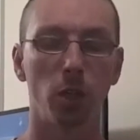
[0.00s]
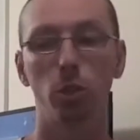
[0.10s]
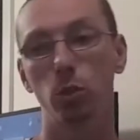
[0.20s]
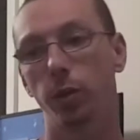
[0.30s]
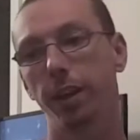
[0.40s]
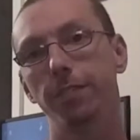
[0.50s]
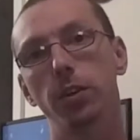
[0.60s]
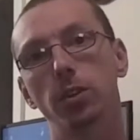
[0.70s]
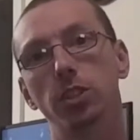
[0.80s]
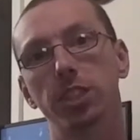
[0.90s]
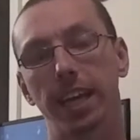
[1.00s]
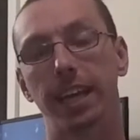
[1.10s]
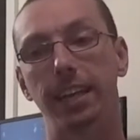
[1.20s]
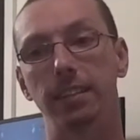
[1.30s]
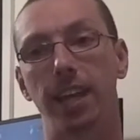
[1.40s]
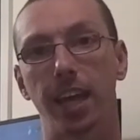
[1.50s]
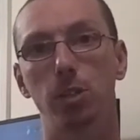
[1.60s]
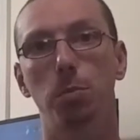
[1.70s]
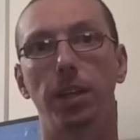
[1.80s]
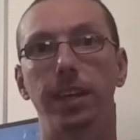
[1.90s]
So if your setting
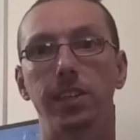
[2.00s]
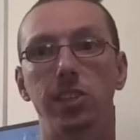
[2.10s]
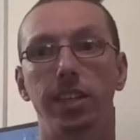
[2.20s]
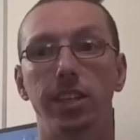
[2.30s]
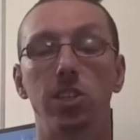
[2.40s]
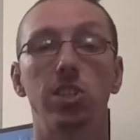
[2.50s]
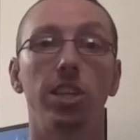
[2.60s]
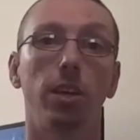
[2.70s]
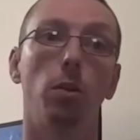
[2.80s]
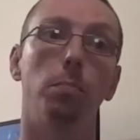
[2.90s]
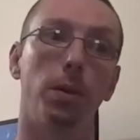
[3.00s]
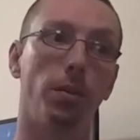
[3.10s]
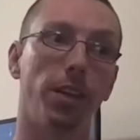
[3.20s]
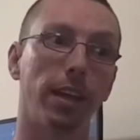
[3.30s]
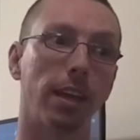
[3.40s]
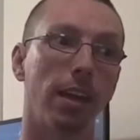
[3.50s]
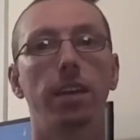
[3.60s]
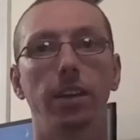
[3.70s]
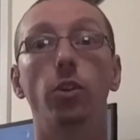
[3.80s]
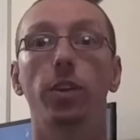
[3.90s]
takes place in a single building
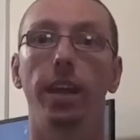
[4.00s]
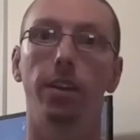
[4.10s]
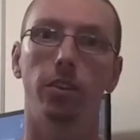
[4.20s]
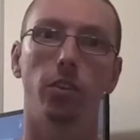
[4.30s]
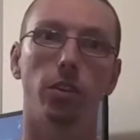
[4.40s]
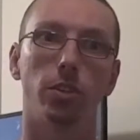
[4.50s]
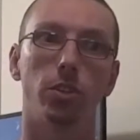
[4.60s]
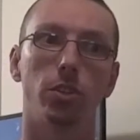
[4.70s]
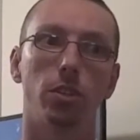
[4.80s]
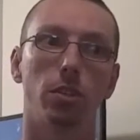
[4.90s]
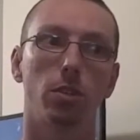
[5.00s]
and your characters,